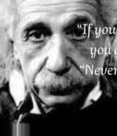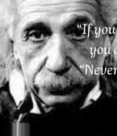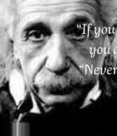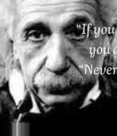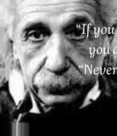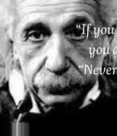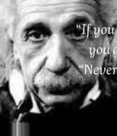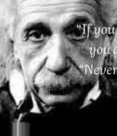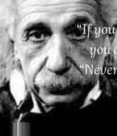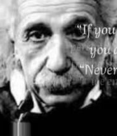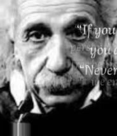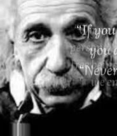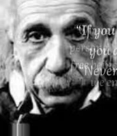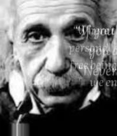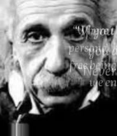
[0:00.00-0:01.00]

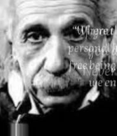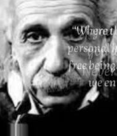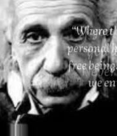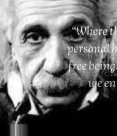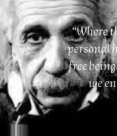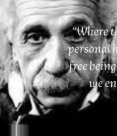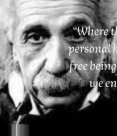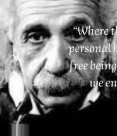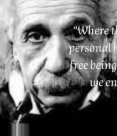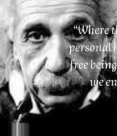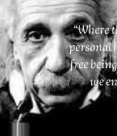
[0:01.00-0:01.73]
(no one is talking)